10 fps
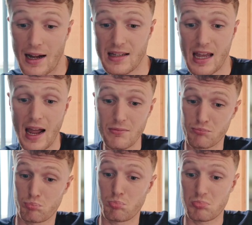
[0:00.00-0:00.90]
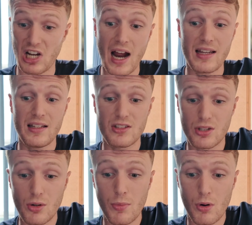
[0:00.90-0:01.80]
And it can tie into
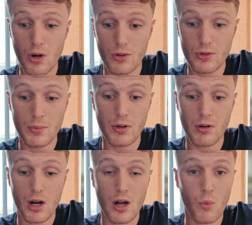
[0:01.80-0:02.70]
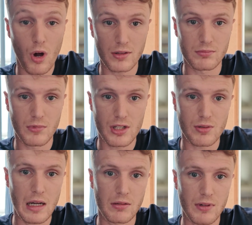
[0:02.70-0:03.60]
number 1 as
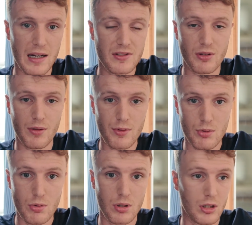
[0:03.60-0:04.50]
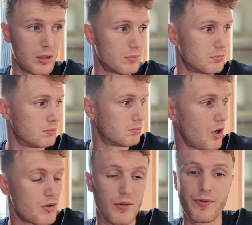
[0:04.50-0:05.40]
well, right? So if you
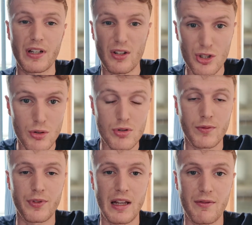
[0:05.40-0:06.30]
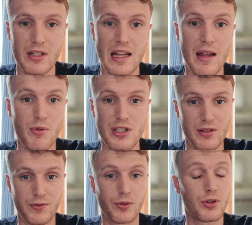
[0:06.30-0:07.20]
know something or use something every day, which
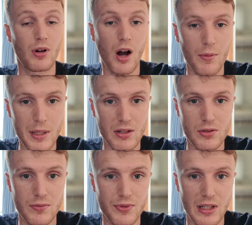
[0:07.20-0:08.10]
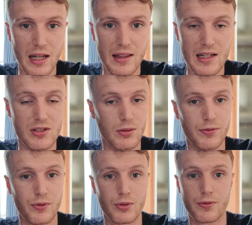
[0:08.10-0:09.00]
is for your hobby or something like this, or
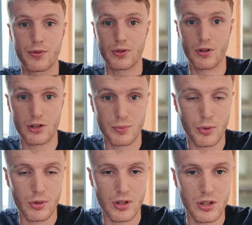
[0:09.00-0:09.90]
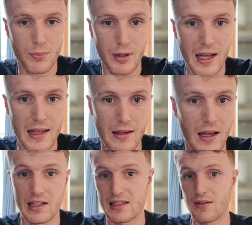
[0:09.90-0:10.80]
for a sport that you play,
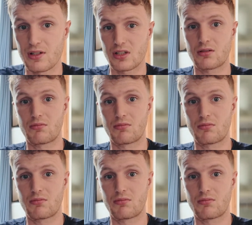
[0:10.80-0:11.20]
let's say if it's a